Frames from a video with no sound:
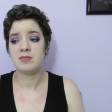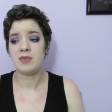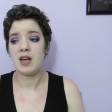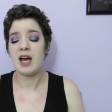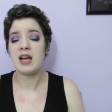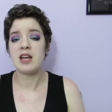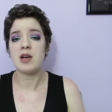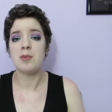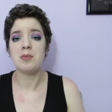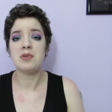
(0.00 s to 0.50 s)

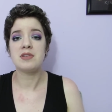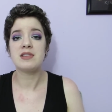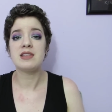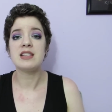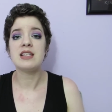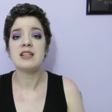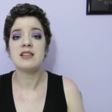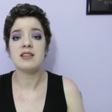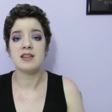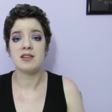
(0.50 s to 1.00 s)
I
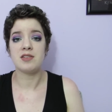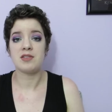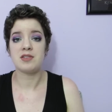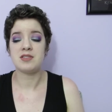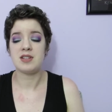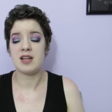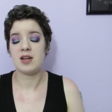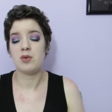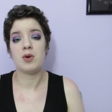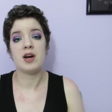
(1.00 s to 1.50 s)
completely
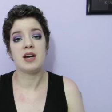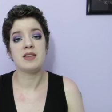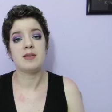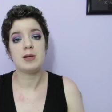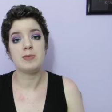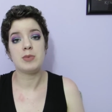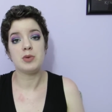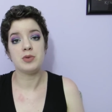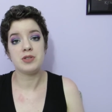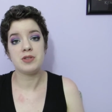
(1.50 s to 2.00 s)
understand why
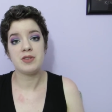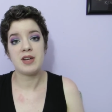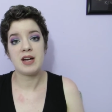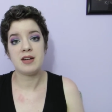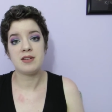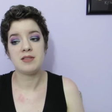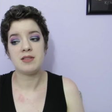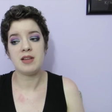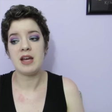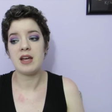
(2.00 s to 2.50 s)
people do
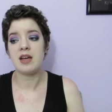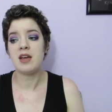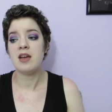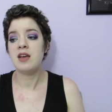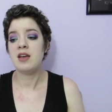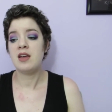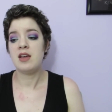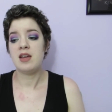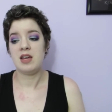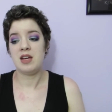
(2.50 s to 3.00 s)
that. Like,
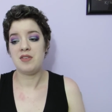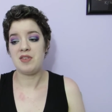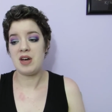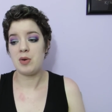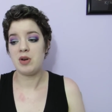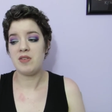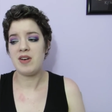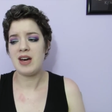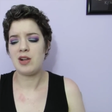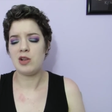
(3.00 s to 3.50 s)
if I
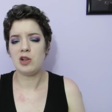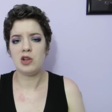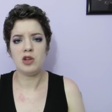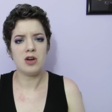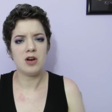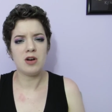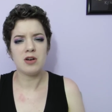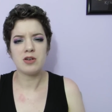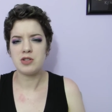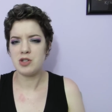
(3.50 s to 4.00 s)
would have had a
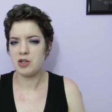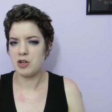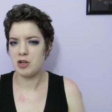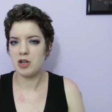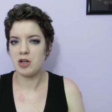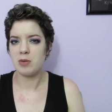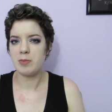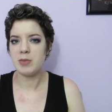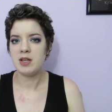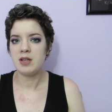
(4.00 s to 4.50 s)

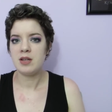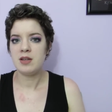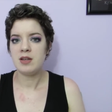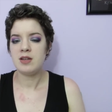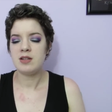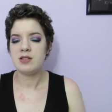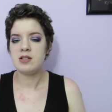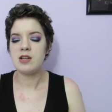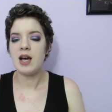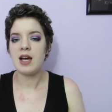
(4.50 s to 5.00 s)
long-term
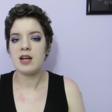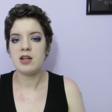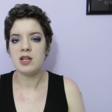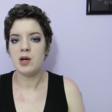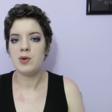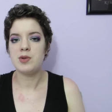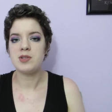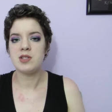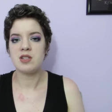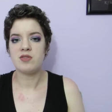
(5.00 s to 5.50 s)

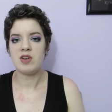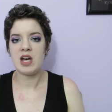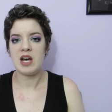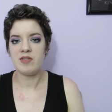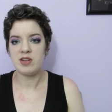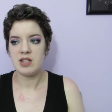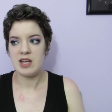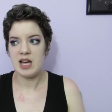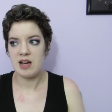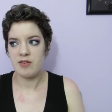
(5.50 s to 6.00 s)
diagnosis of
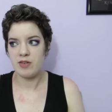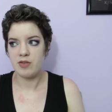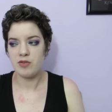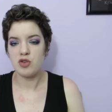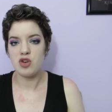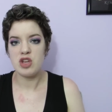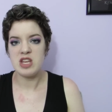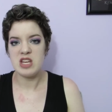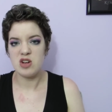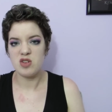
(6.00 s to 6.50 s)
having to have it
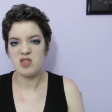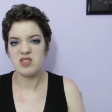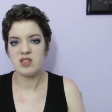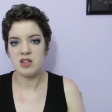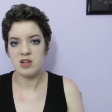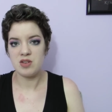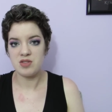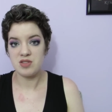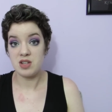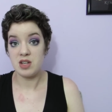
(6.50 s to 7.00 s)
for years
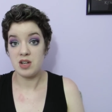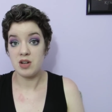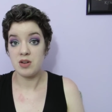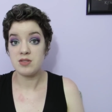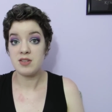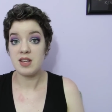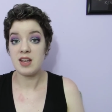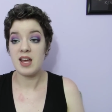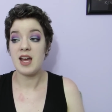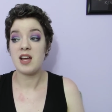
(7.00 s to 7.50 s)
and years and
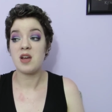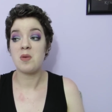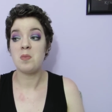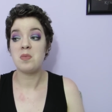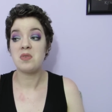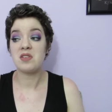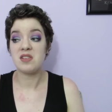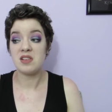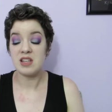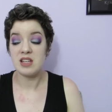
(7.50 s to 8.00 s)
years, like, I
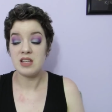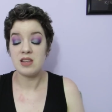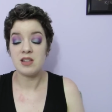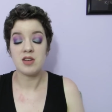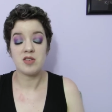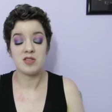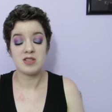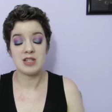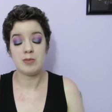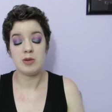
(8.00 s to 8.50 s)
completely
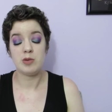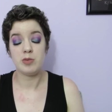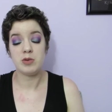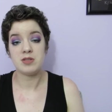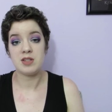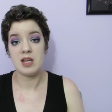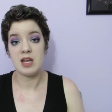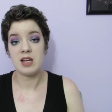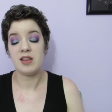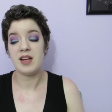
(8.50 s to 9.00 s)
understand people
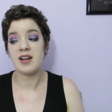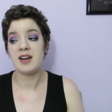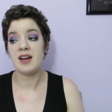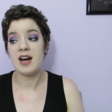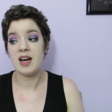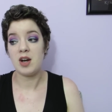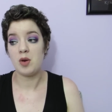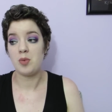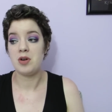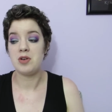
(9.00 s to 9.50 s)
saying like,
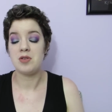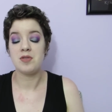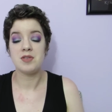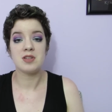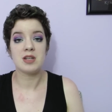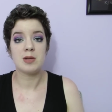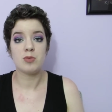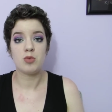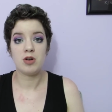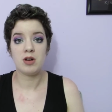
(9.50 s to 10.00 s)
I don't want to do this
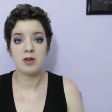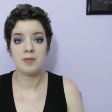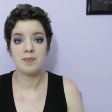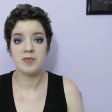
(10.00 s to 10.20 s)
anymore.